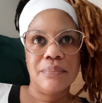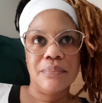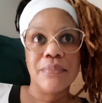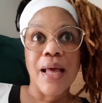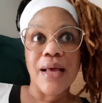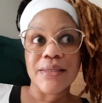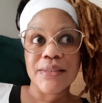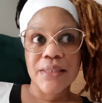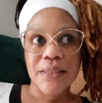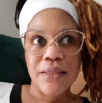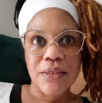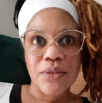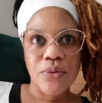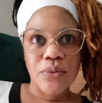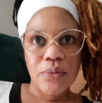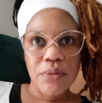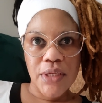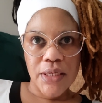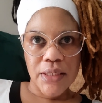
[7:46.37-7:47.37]
asking her to
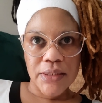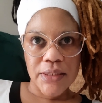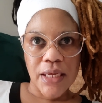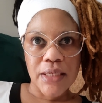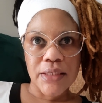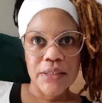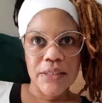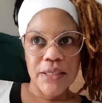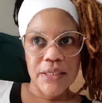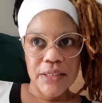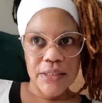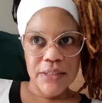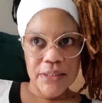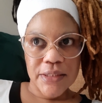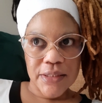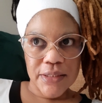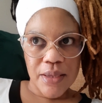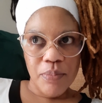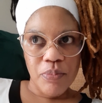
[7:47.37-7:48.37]
do the exact
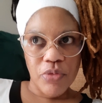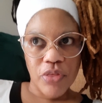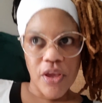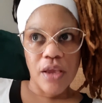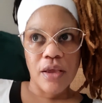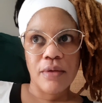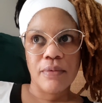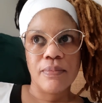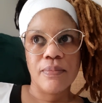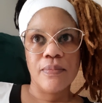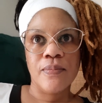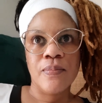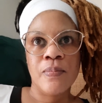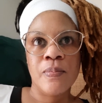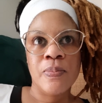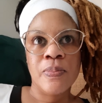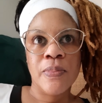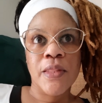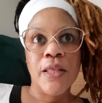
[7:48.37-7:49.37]
same thing.
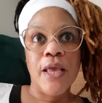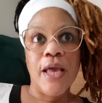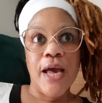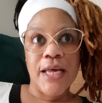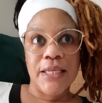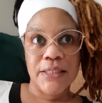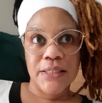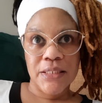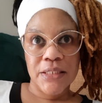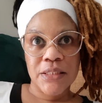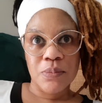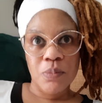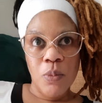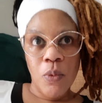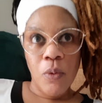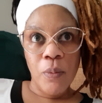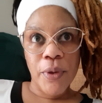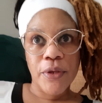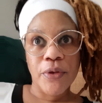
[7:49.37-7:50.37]
At this
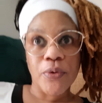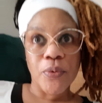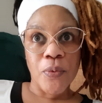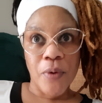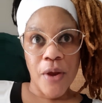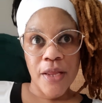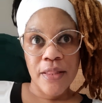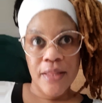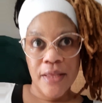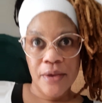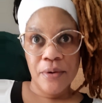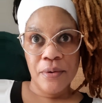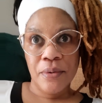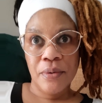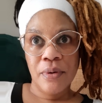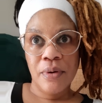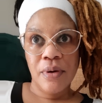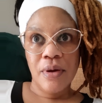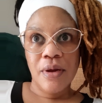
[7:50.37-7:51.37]
moment, right
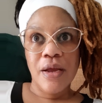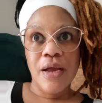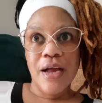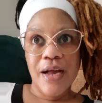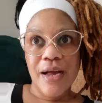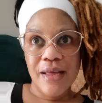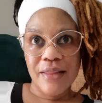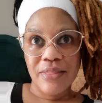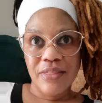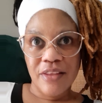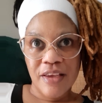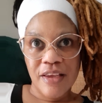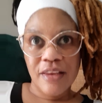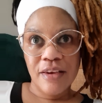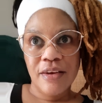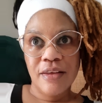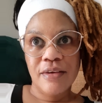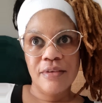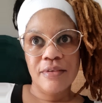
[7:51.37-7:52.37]
there, and
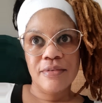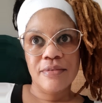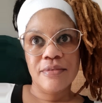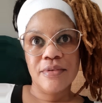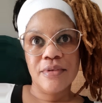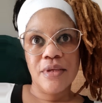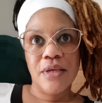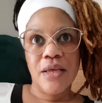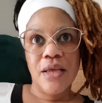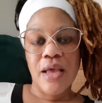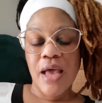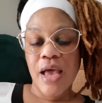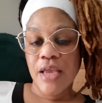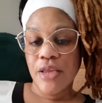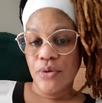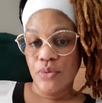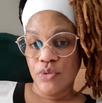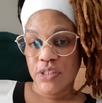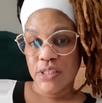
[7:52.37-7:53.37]
then
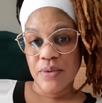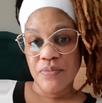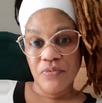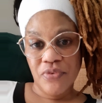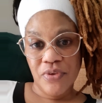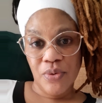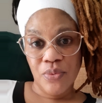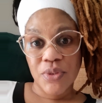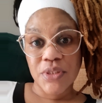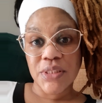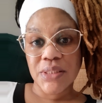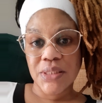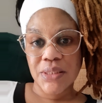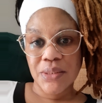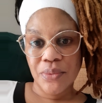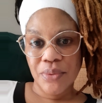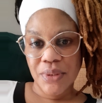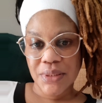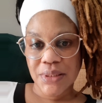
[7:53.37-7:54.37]
I knew something was
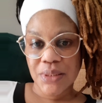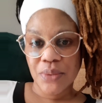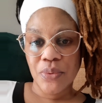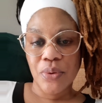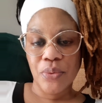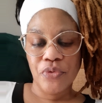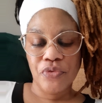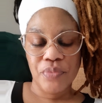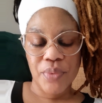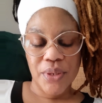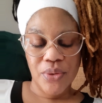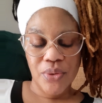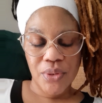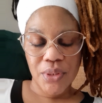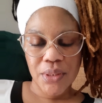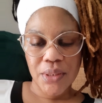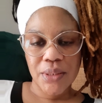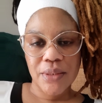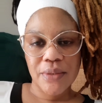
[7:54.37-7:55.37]
seriously wrong with my
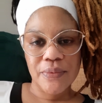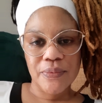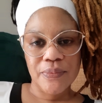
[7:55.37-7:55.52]
daughter.